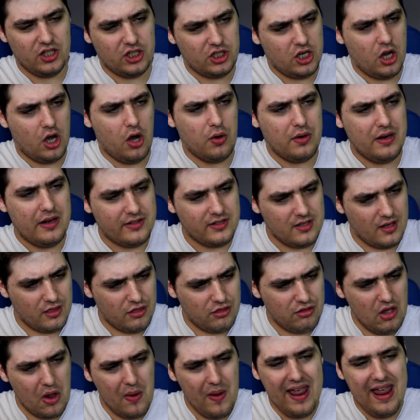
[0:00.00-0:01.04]
the coal. You had to
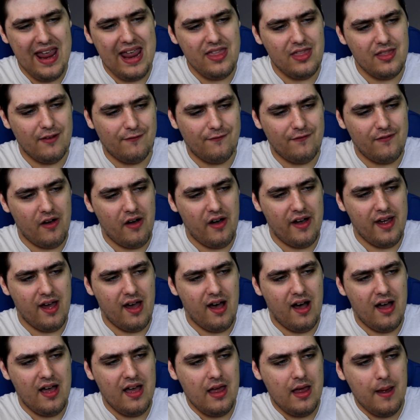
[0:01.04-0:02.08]
throw it in the
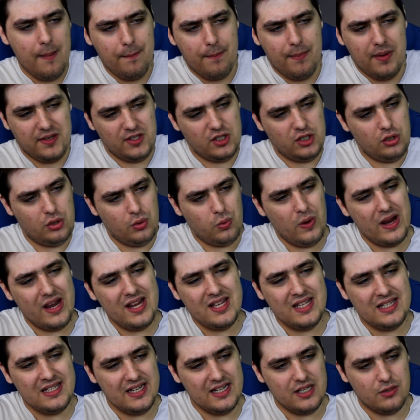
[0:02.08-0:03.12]
fire, but
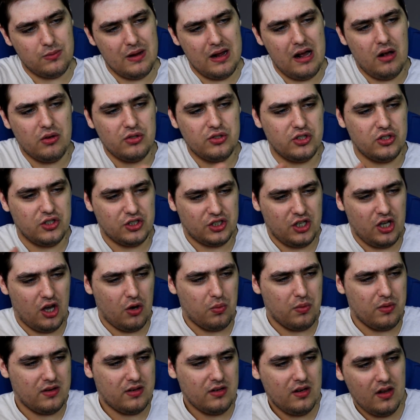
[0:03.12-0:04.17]
twist as well, so the
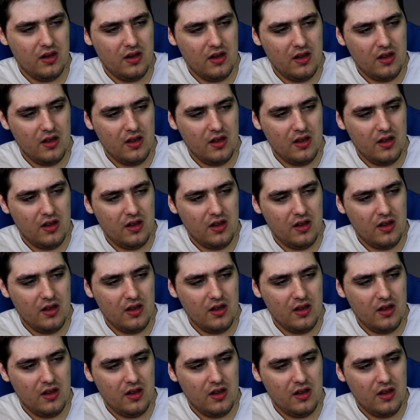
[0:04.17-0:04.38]
coal would